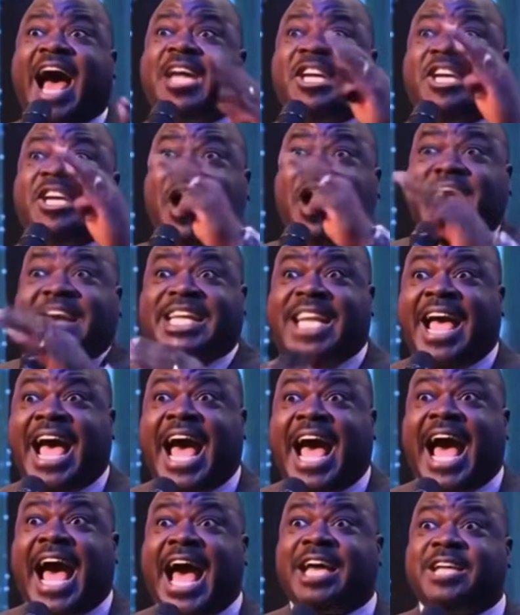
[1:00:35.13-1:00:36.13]
I want to play,
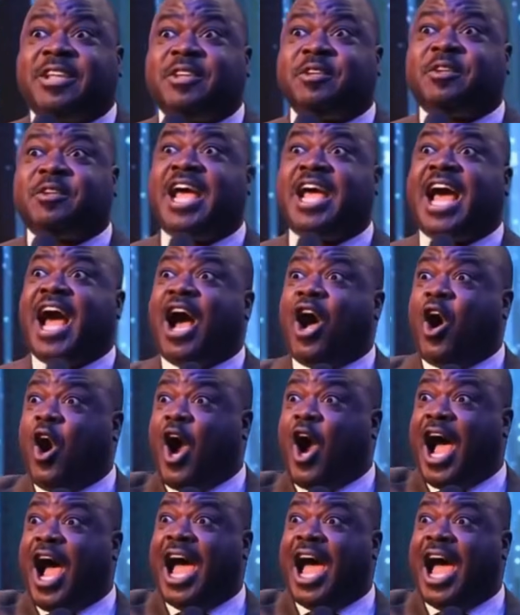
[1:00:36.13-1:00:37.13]
I open accounts.